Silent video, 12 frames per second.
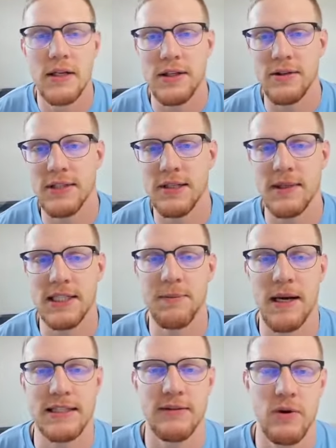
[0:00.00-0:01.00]
So there's some
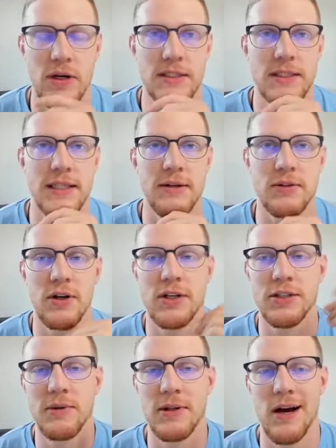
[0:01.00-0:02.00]
expensive ones. There was
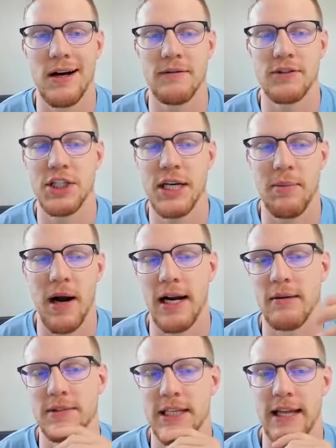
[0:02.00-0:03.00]
also a lot of cheap
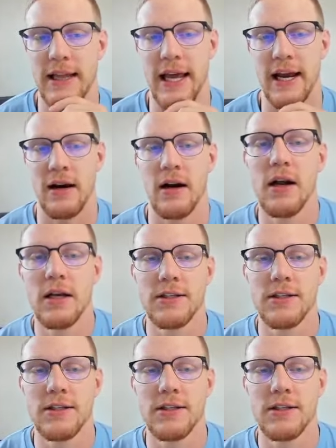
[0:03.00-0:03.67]
items in there.